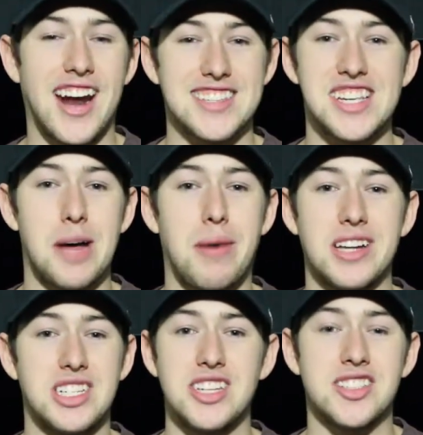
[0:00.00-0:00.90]
And I see that
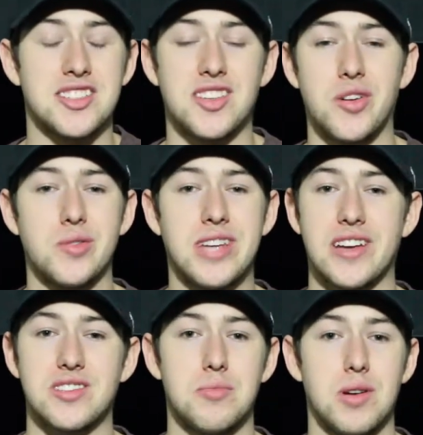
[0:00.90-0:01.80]
by Jesus in the New
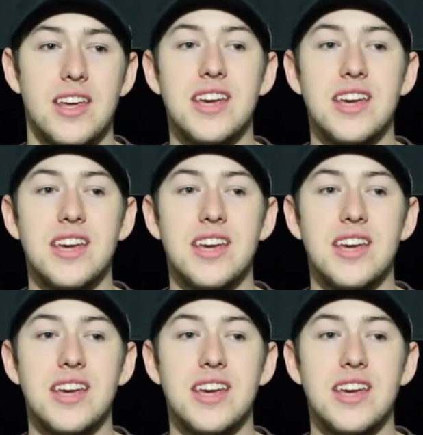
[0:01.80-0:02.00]
Testament.